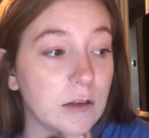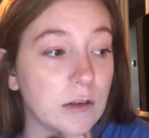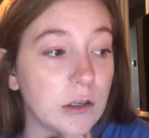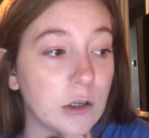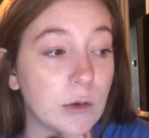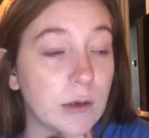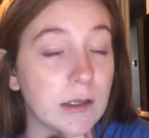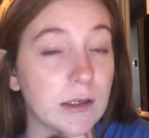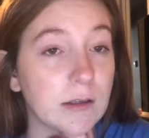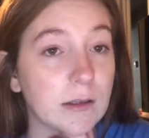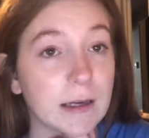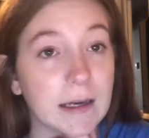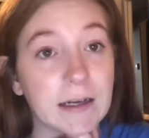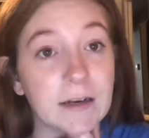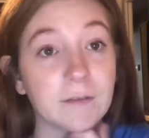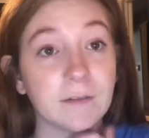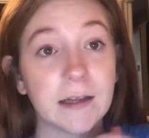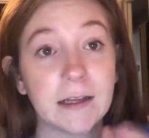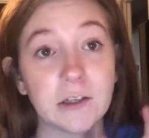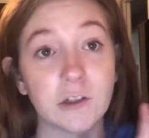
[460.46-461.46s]
you would kind
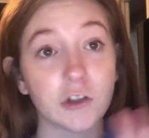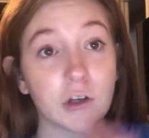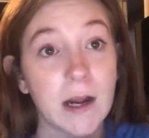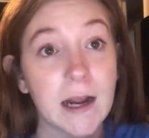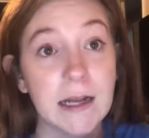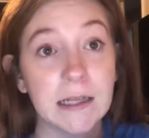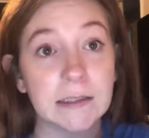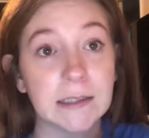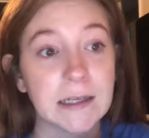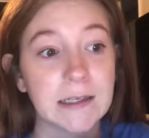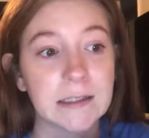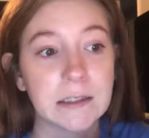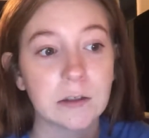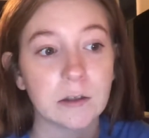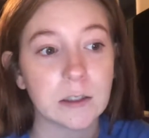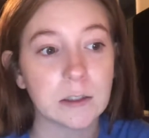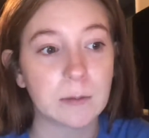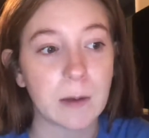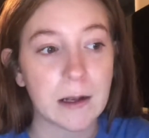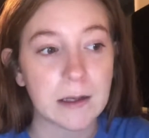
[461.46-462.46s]
of like try and lay as
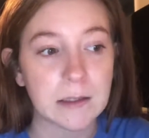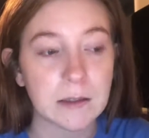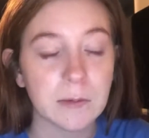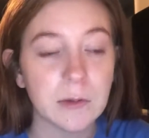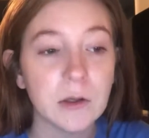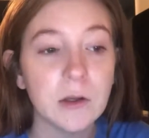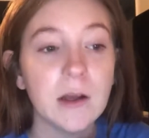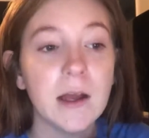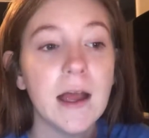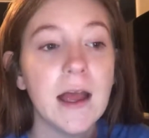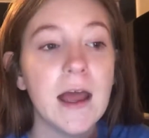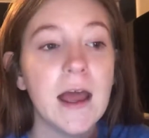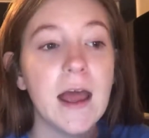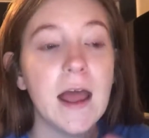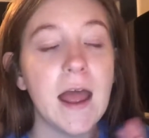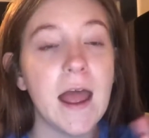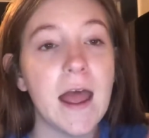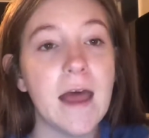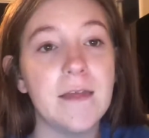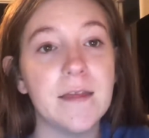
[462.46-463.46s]
still as possible,
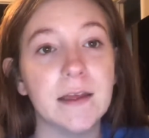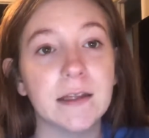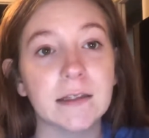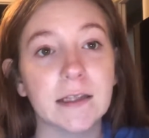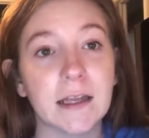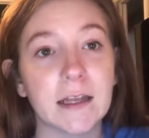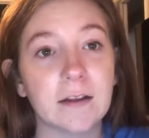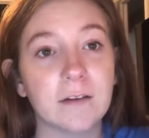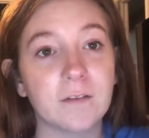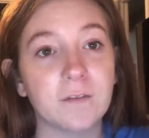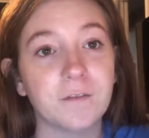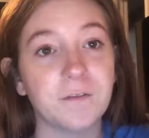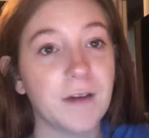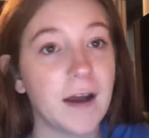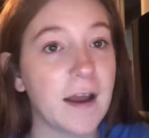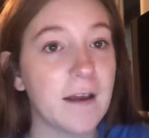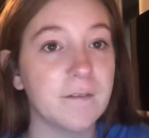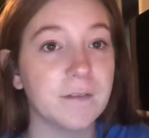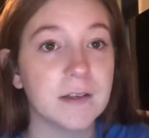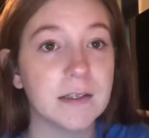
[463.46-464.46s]
and then like
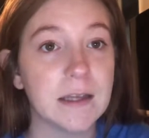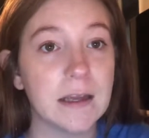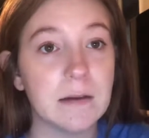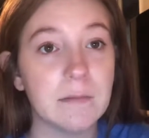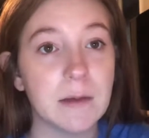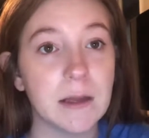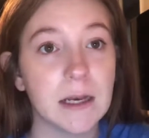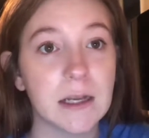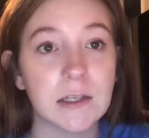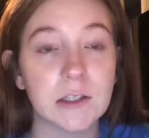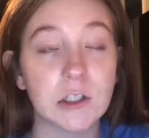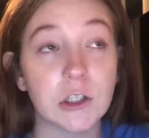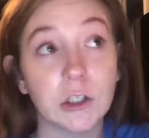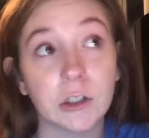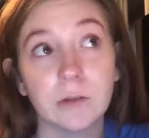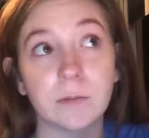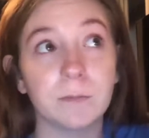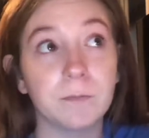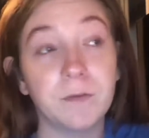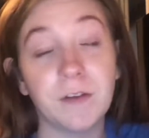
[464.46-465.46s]
5-10 minutes
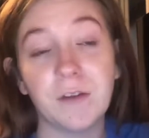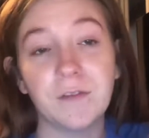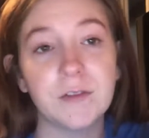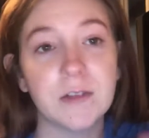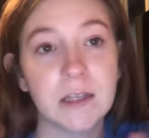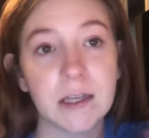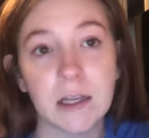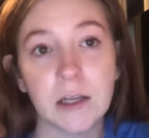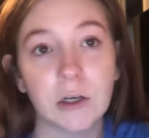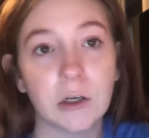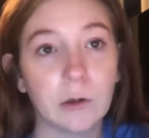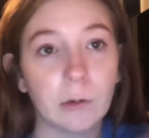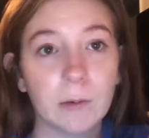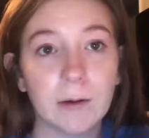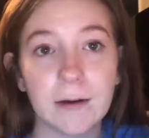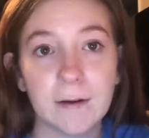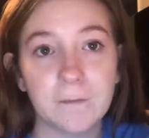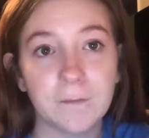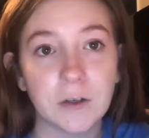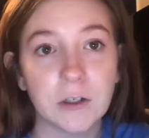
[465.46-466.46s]
or 15 or
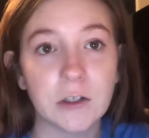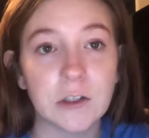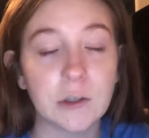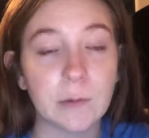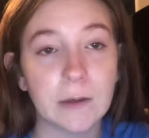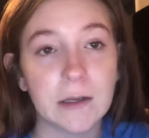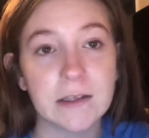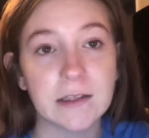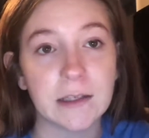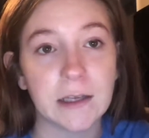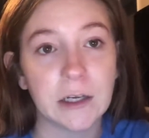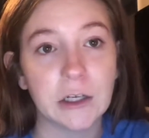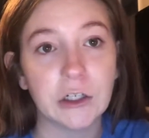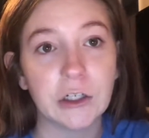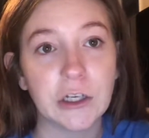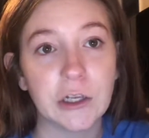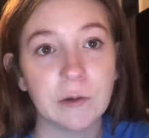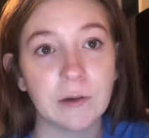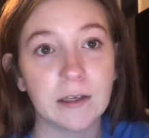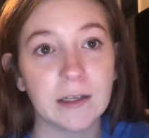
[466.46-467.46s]
whatever so minutes later
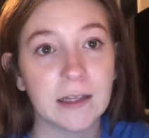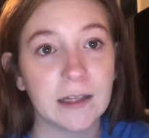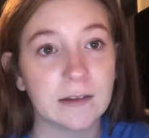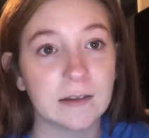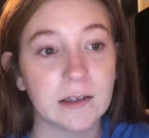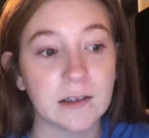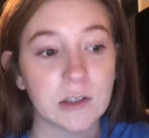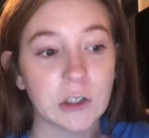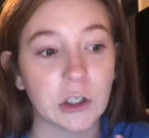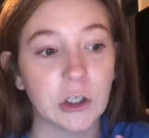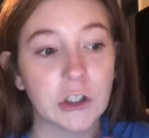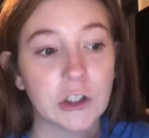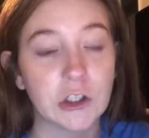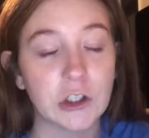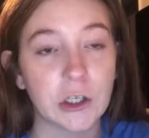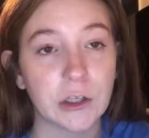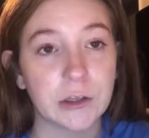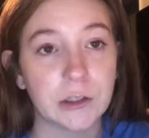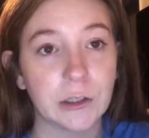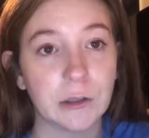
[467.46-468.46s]
you would get this urge
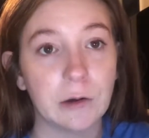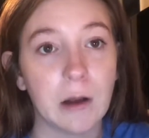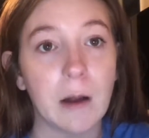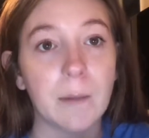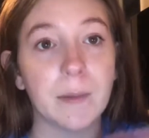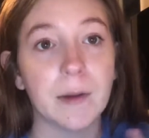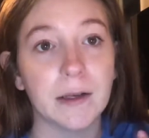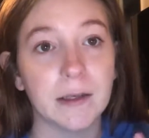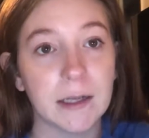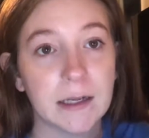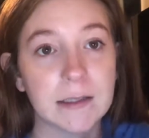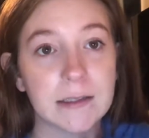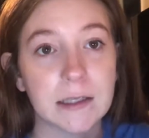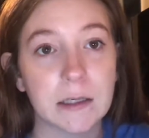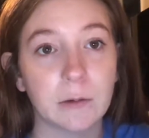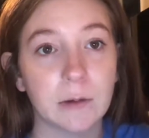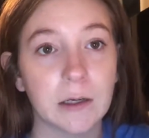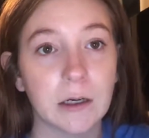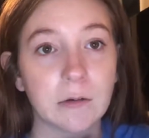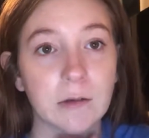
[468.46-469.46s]
to throw up, and that's
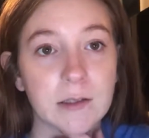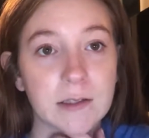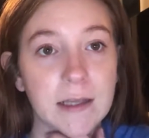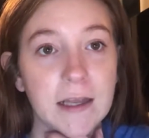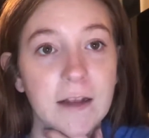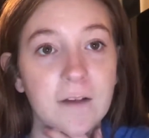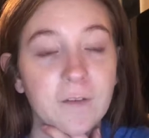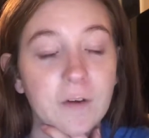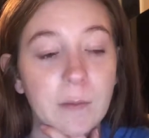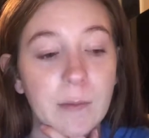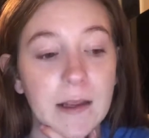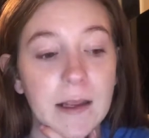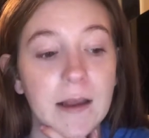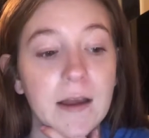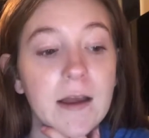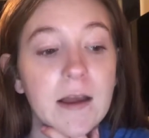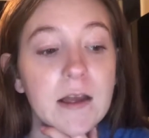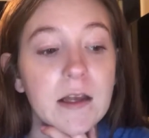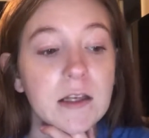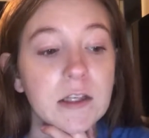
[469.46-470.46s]
what it was like for me.
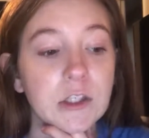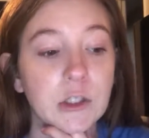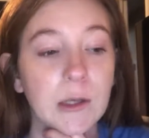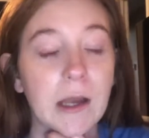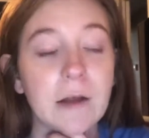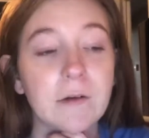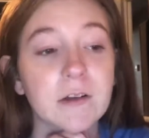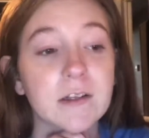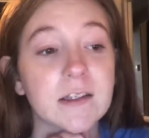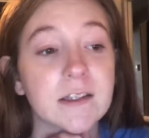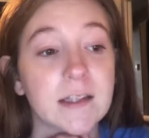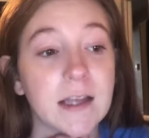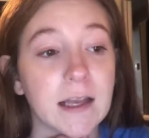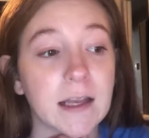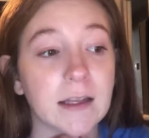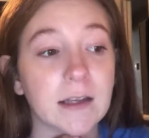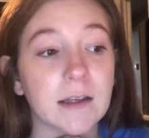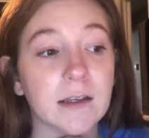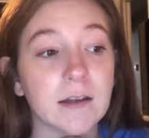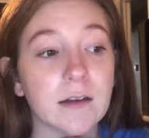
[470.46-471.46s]
So I was
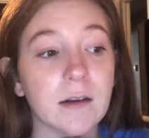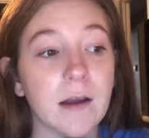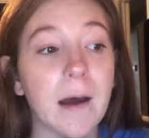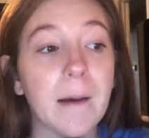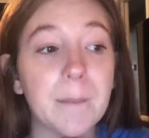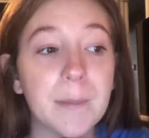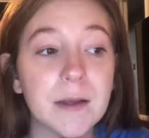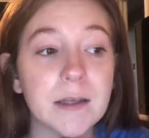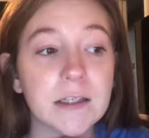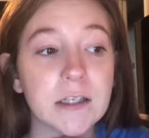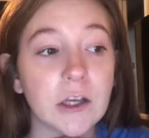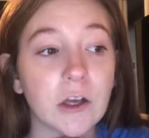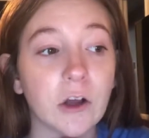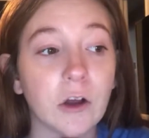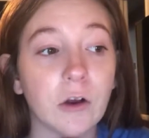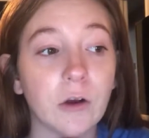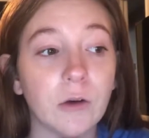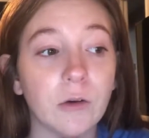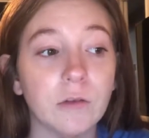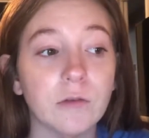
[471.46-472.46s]
sick up
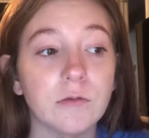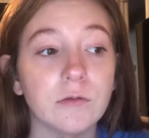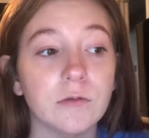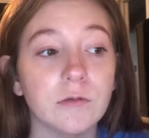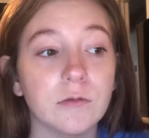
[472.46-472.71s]
until